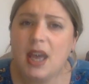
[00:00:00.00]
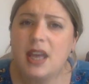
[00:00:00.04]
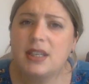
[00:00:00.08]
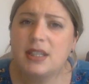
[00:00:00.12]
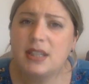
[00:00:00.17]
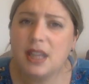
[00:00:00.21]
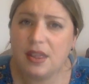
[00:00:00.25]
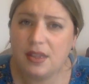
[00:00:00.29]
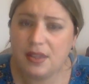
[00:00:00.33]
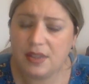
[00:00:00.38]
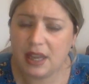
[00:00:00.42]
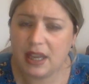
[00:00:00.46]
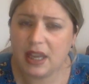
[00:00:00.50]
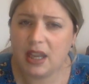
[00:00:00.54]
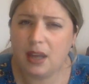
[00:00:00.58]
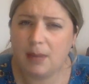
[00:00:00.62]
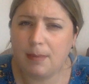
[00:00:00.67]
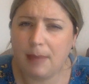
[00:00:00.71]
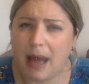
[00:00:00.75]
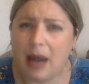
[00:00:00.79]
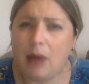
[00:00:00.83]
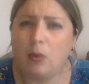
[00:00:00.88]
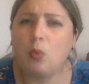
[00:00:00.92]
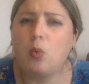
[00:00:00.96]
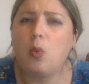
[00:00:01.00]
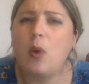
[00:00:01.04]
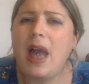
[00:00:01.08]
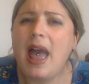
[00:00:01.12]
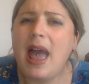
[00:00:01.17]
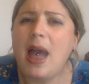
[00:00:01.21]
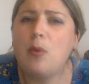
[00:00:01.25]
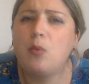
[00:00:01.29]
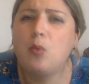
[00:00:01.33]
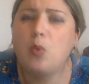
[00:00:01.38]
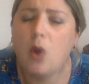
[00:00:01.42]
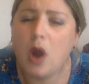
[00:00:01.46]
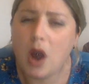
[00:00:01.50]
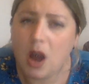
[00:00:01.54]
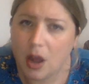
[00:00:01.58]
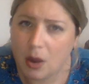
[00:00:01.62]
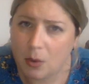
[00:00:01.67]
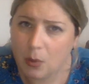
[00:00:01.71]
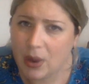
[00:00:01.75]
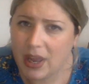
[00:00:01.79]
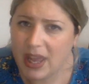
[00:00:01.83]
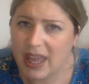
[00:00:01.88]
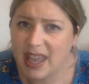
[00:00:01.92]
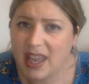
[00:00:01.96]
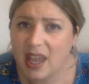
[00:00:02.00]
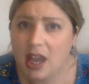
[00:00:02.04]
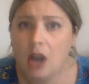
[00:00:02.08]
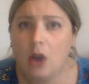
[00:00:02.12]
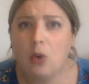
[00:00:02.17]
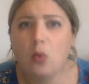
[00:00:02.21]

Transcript: to think about where were we,